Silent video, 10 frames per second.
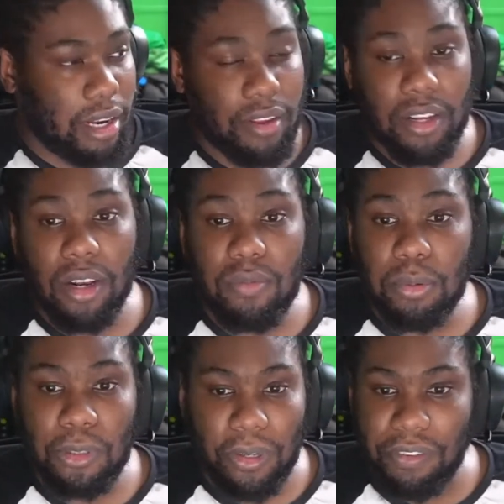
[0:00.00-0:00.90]

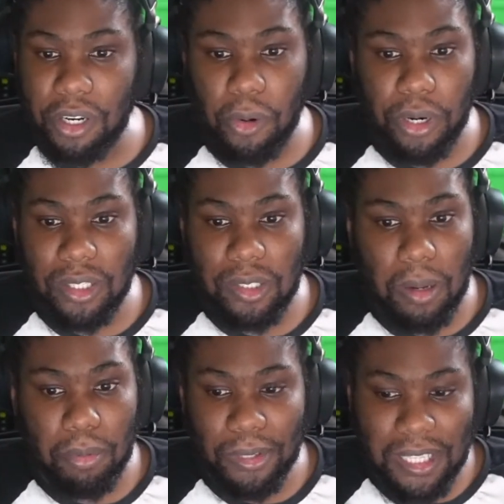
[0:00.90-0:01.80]
Liverpool's not even the only
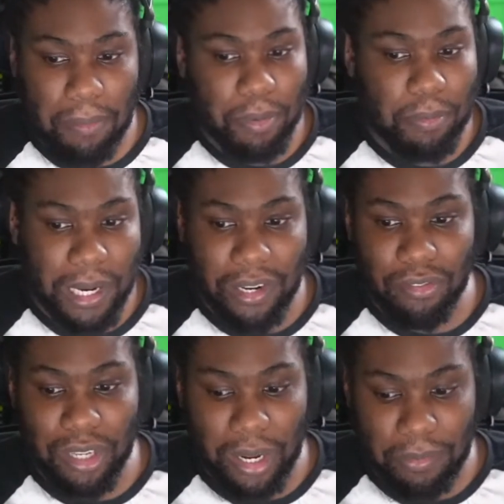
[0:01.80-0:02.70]
example. It's happened many of
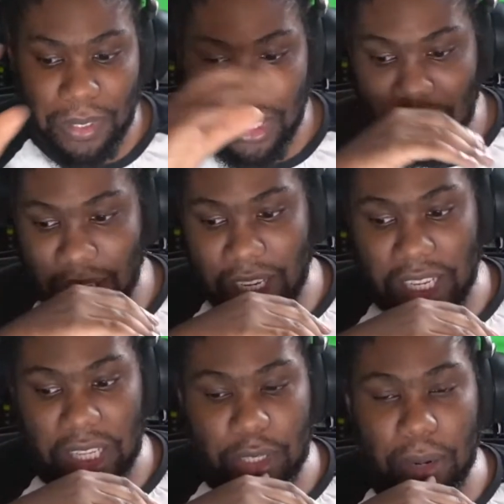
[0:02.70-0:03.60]
times in
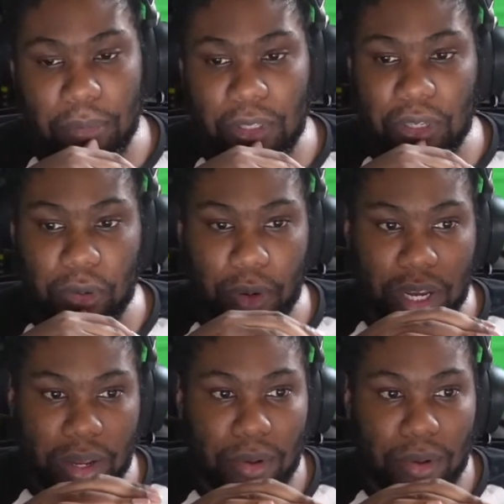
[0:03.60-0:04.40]
the Champions League where